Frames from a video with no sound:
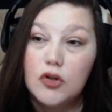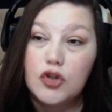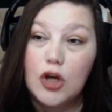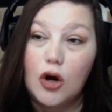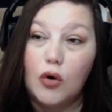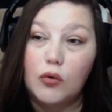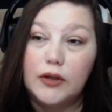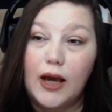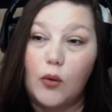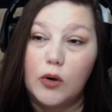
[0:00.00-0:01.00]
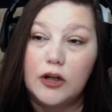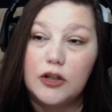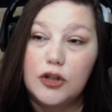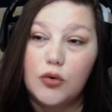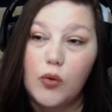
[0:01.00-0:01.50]
So yeah, we're going to
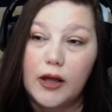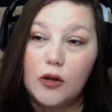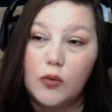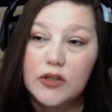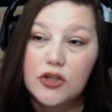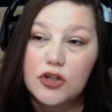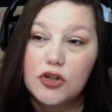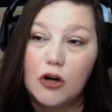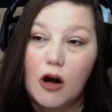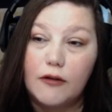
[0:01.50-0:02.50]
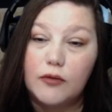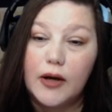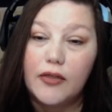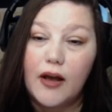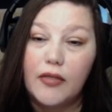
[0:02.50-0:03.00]
do the regular ones to start off
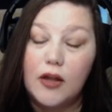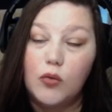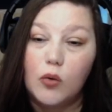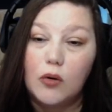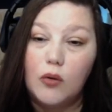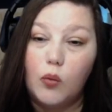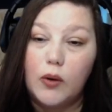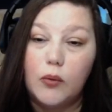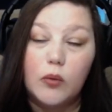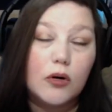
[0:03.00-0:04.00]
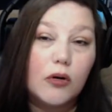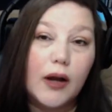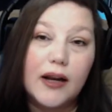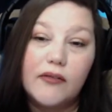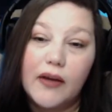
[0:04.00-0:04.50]
with, and then we're, we will
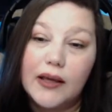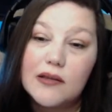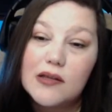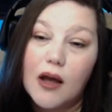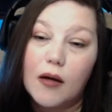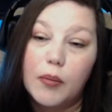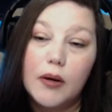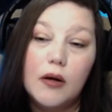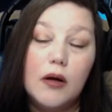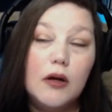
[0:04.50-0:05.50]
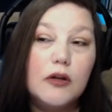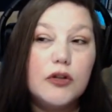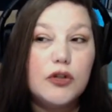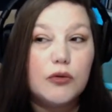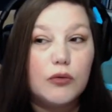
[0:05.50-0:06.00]
advance up
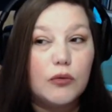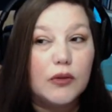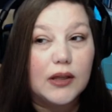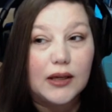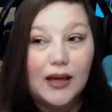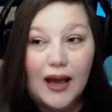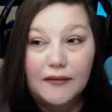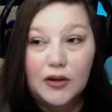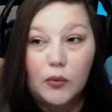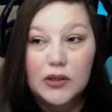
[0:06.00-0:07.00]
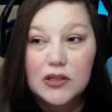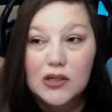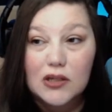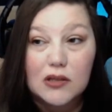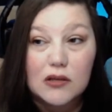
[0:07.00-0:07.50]
to the heavy ones,
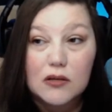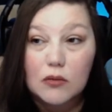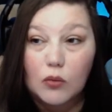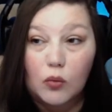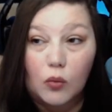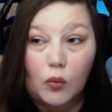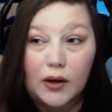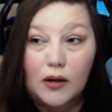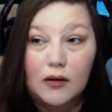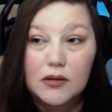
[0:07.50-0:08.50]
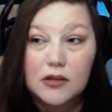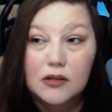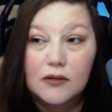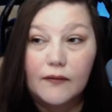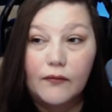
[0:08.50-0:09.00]
because why not?